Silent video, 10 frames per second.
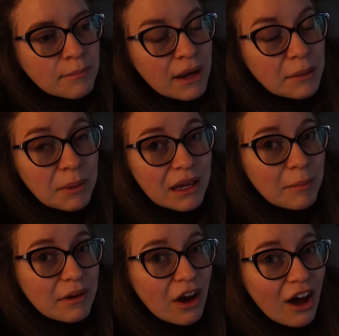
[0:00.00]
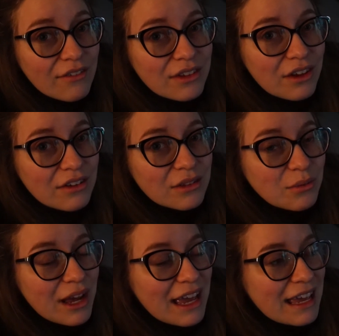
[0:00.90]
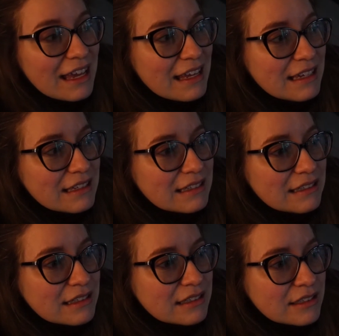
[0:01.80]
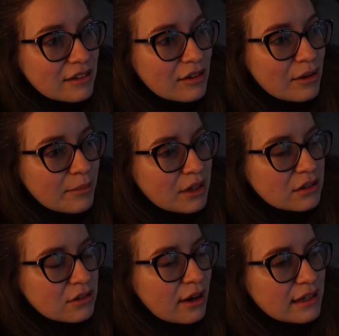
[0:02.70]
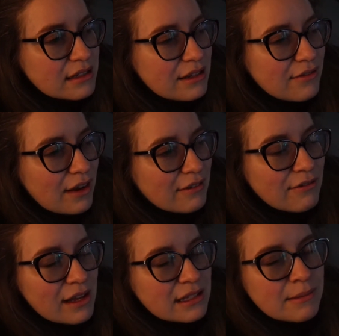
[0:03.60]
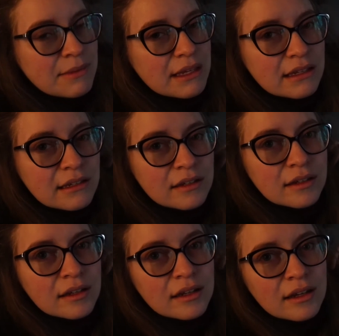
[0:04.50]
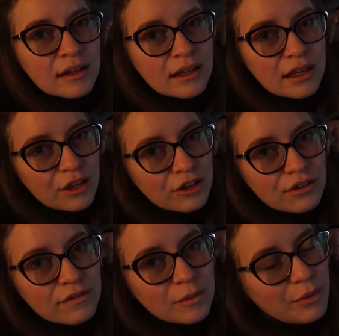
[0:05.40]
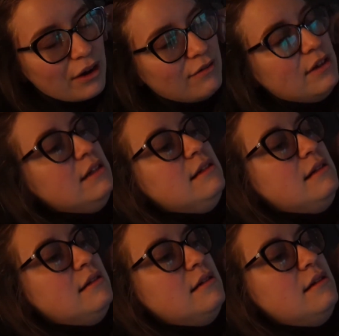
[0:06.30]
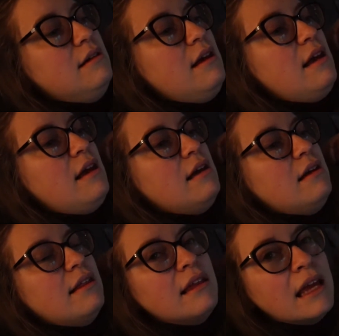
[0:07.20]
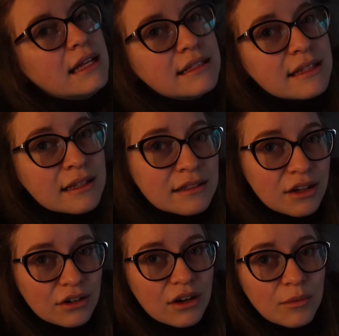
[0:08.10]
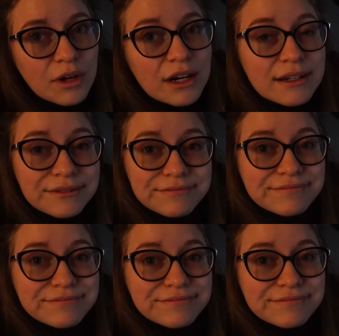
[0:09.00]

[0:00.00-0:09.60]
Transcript: might pick up a coffee on the way. So I'm going to try to see if I can find something here for breakfast. And I think Aidan's getting started on work.